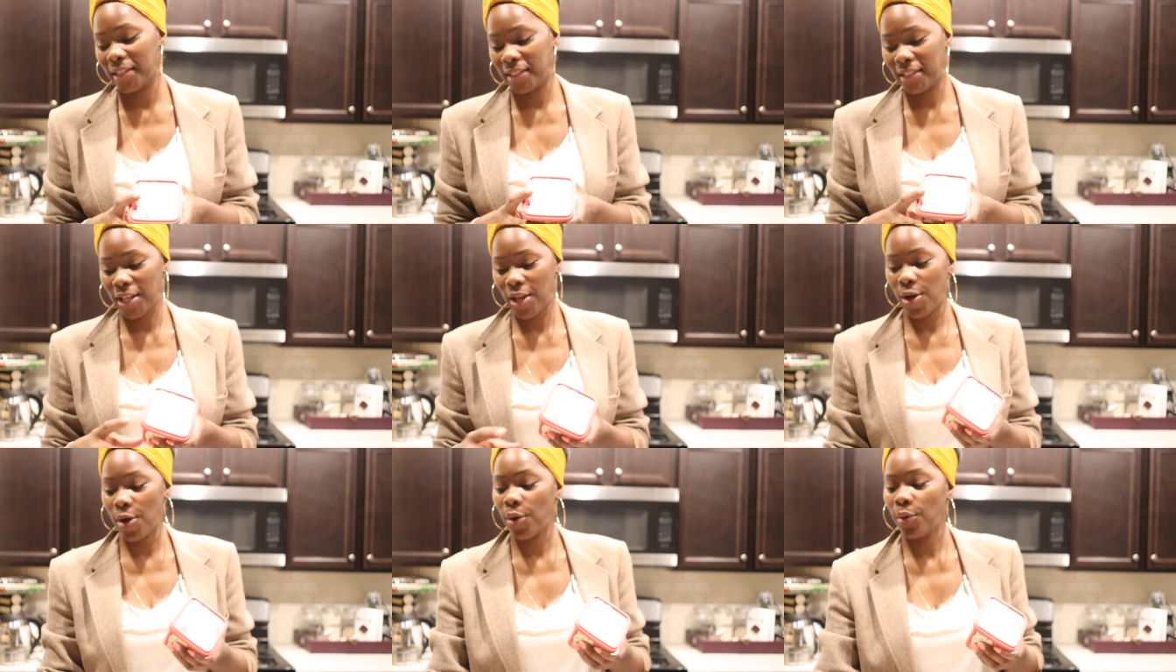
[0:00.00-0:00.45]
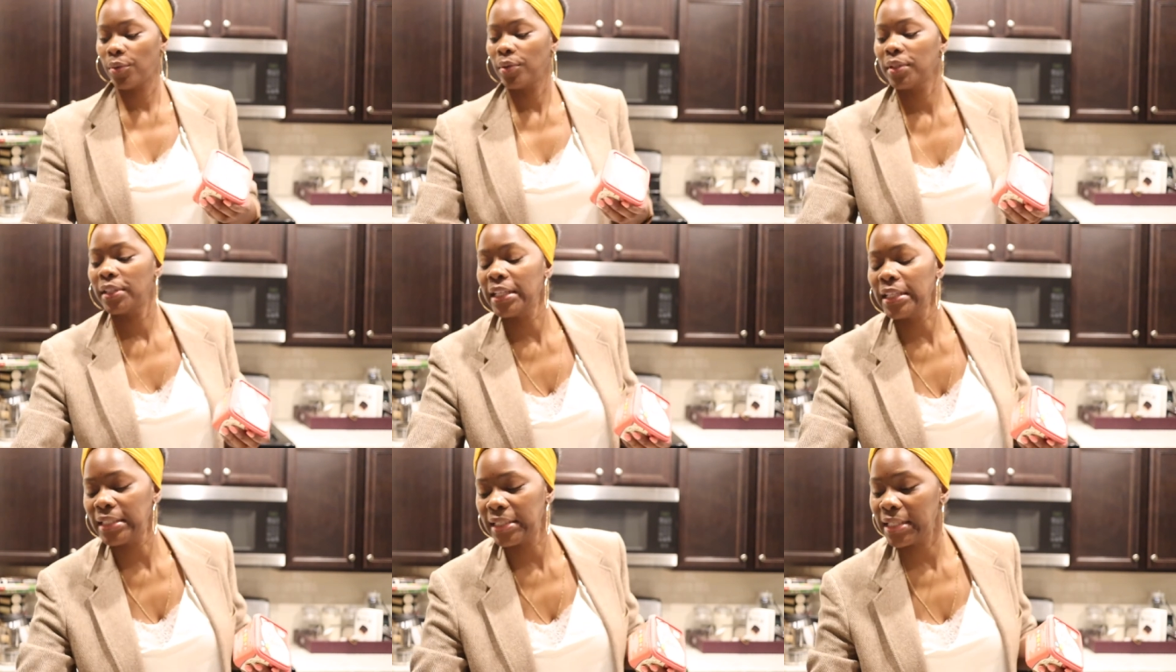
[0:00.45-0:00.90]
So
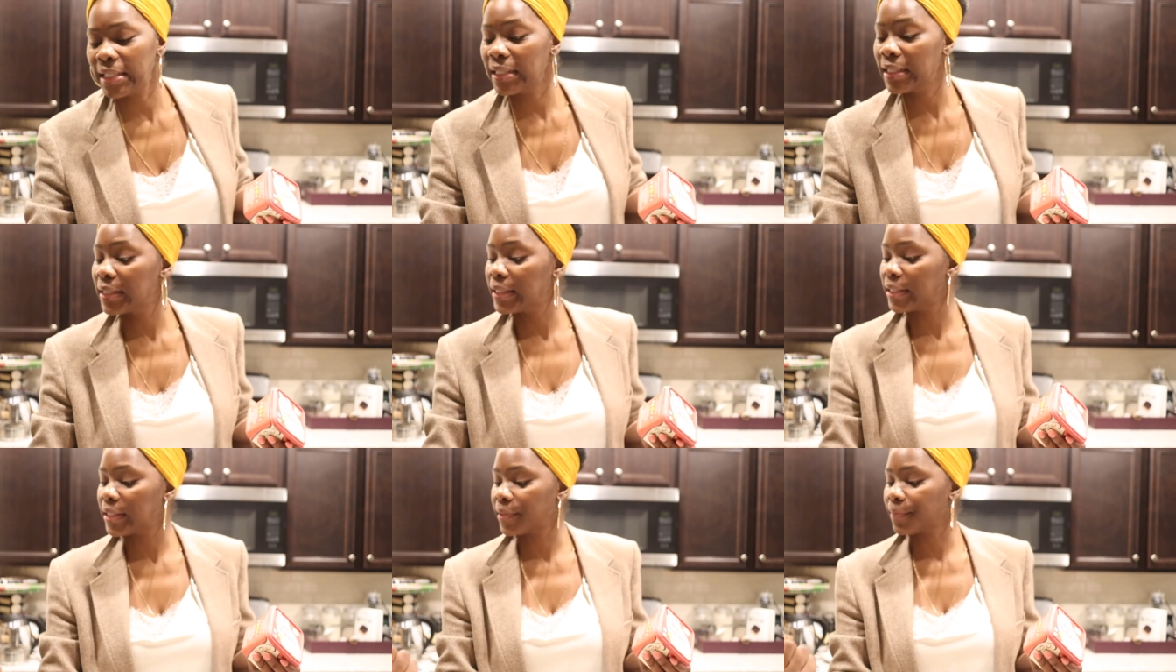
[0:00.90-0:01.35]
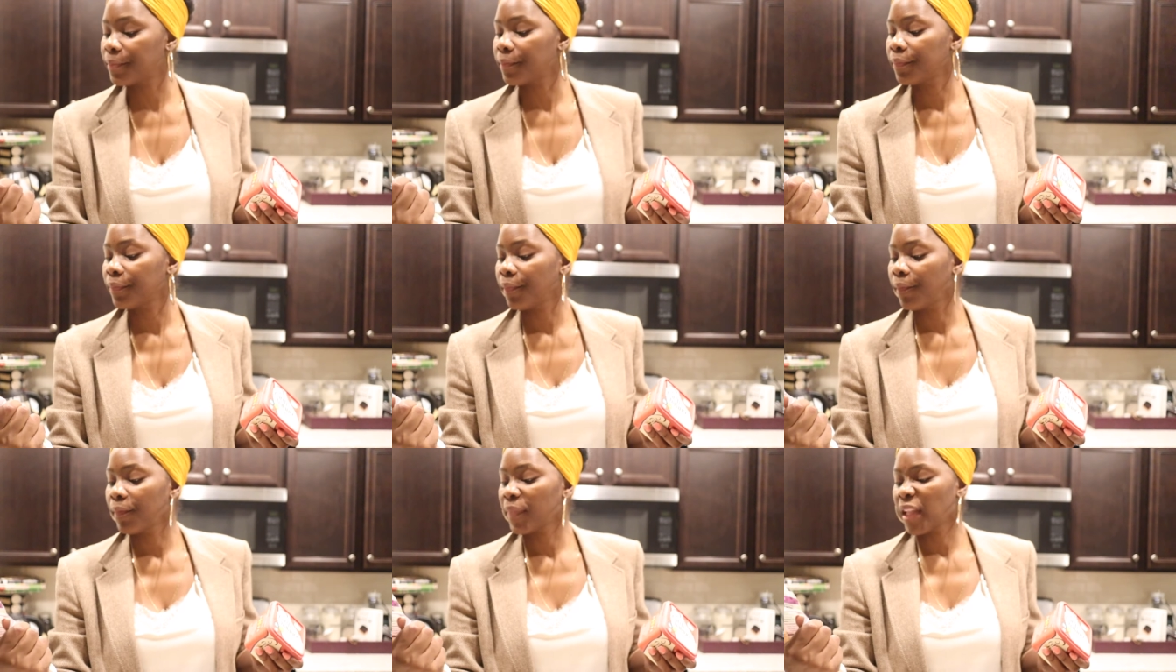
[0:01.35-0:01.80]
this is
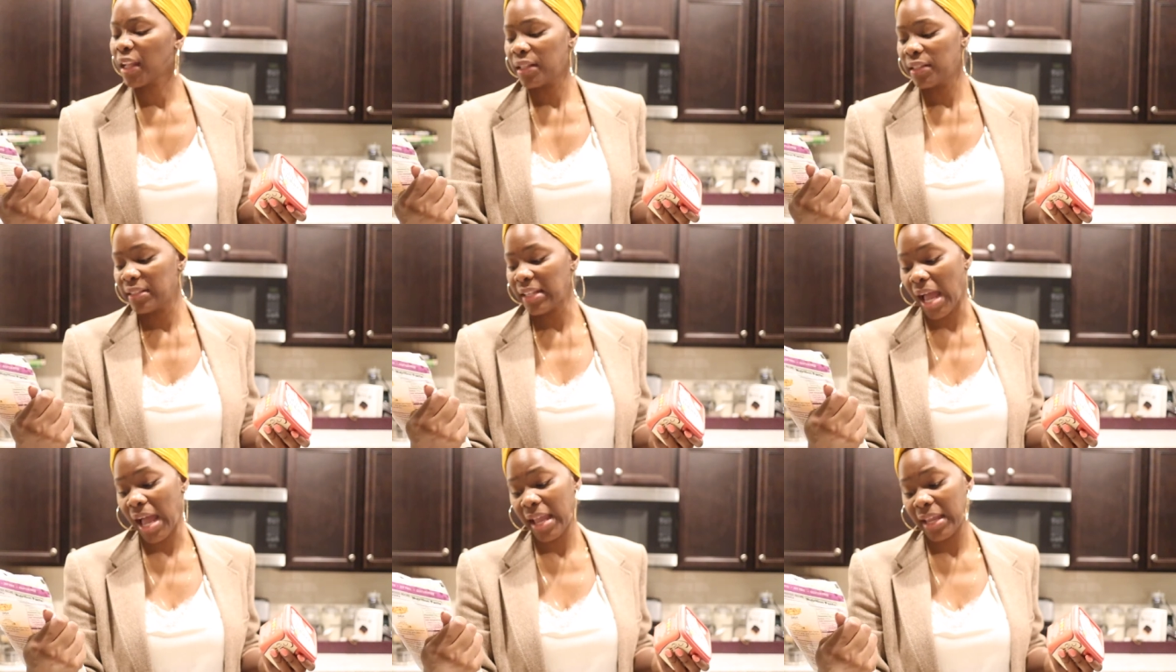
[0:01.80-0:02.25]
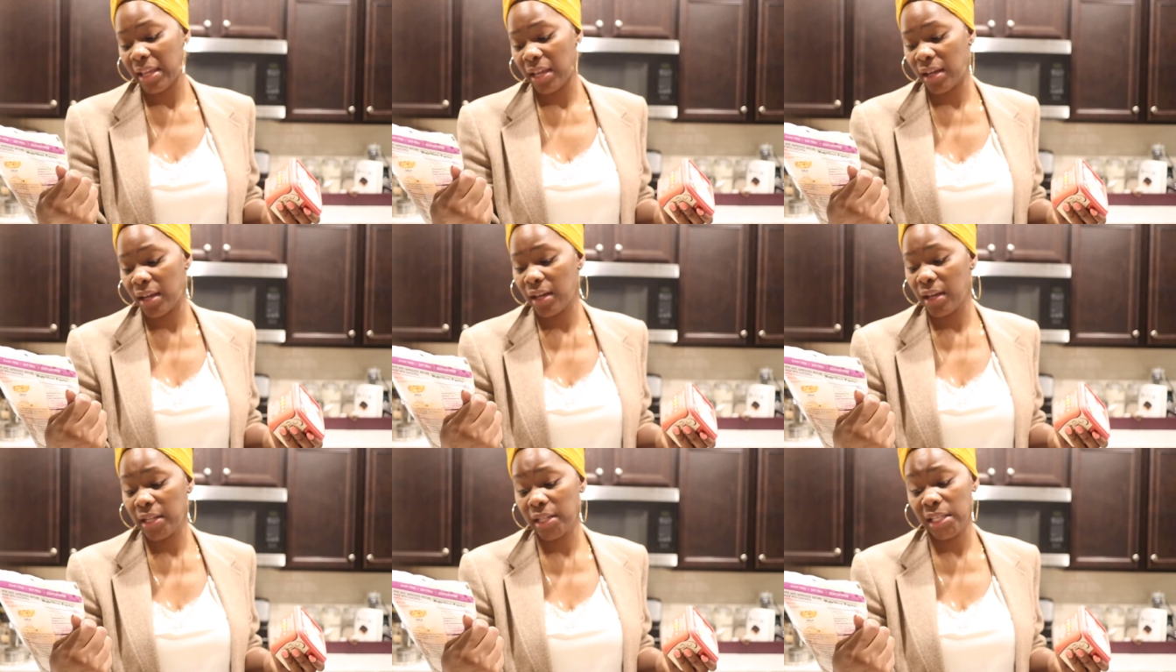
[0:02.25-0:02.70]

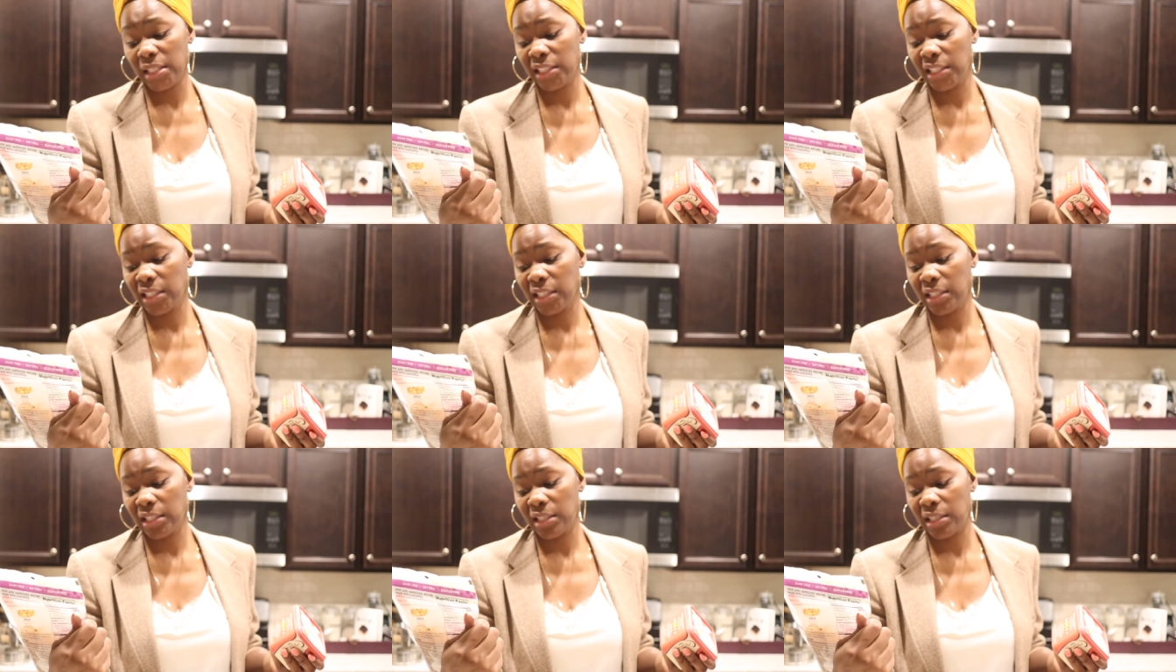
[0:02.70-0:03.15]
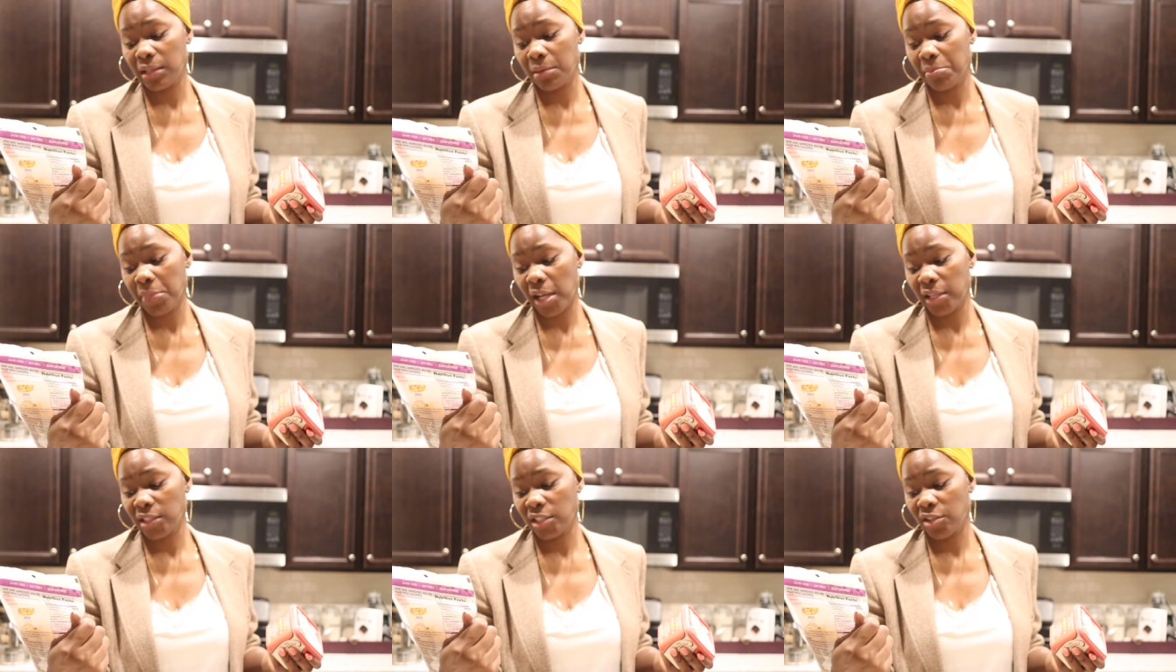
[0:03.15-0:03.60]
Daiya, and this is the
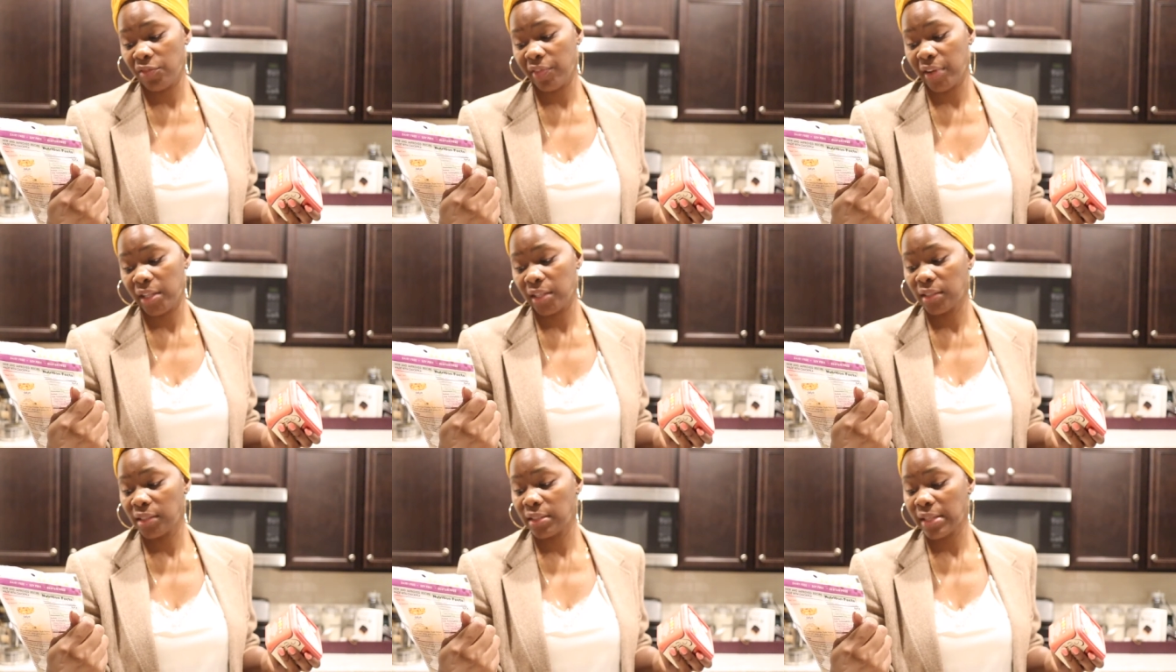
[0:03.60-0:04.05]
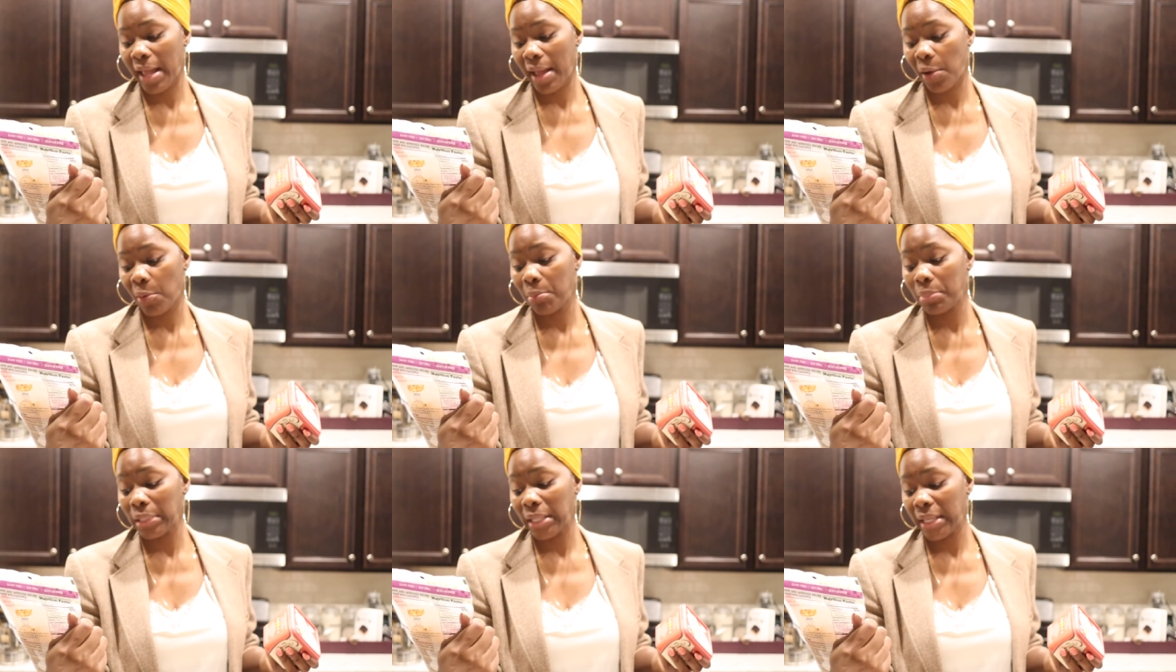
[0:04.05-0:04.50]
mozzarella
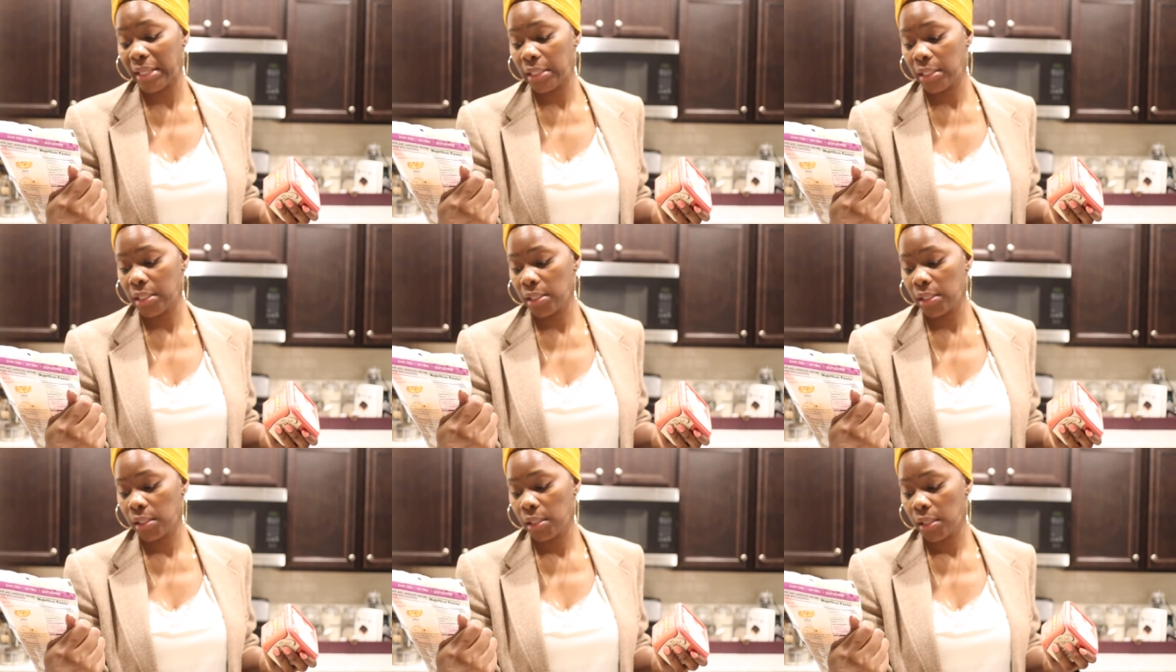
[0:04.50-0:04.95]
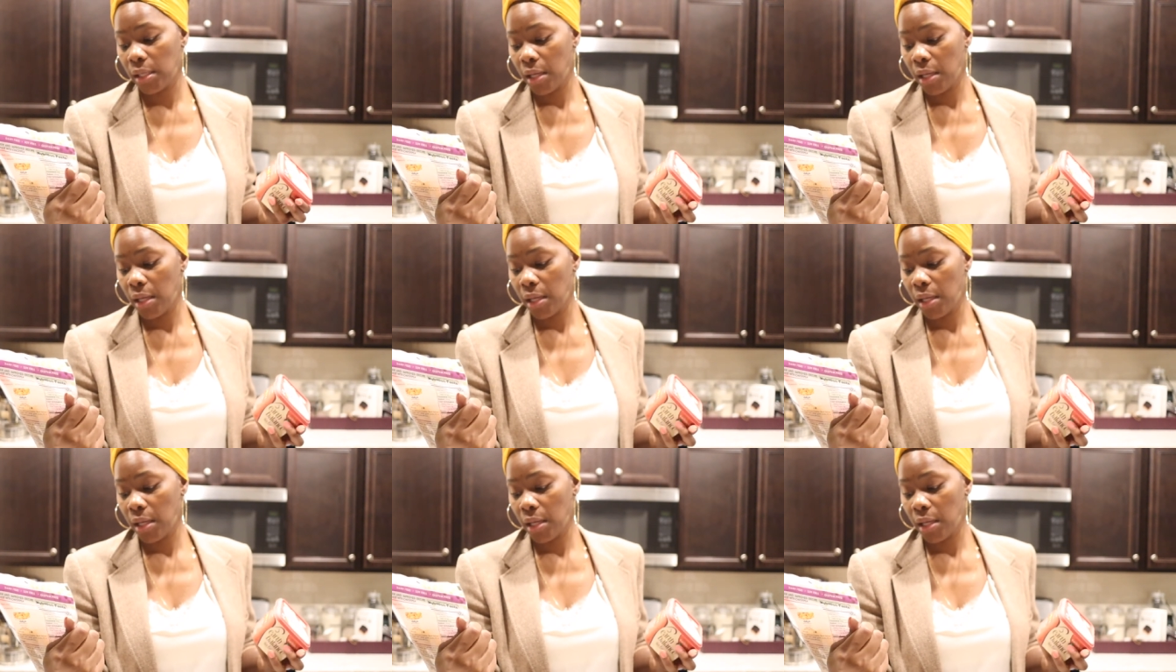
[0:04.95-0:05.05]
style blend,